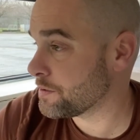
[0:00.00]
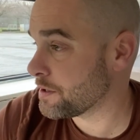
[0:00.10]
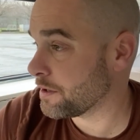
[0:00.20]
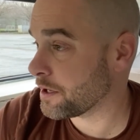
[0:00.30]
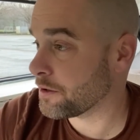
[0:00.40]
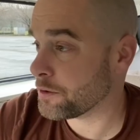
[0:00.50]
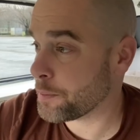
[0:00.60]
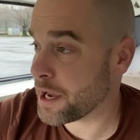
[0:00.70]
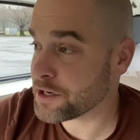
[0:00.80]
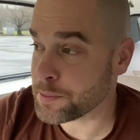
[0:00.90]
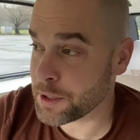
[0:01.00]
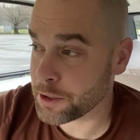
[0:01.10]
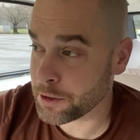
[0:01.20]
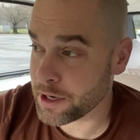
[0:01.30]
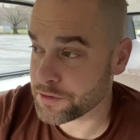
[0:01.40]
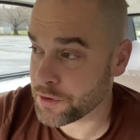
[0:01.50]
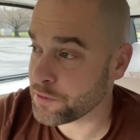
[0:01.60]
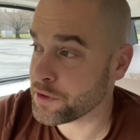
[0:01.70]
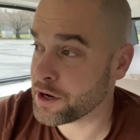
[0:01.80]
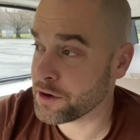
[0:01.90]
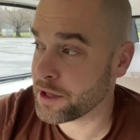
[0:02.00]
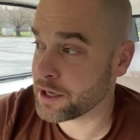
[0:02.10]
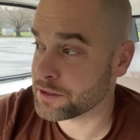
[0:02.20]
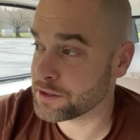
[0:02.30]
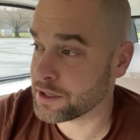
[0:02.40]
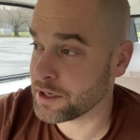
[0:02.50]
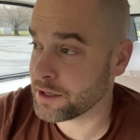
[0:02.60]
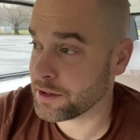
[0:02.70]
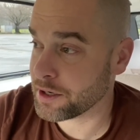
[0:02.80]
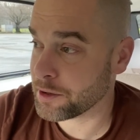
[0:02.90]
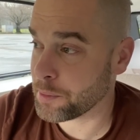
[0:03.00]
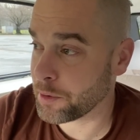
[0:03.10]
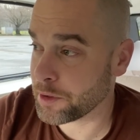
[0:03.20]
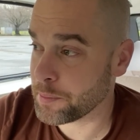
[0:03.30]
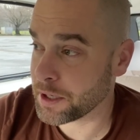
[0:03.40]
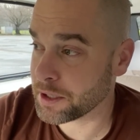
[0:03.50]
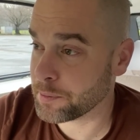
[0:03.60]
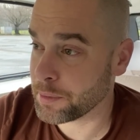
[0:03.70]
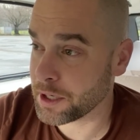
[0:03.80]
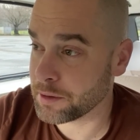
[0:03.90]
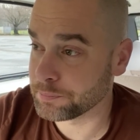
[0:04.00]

see like a little patch of bittercress over there that I could probably pick, but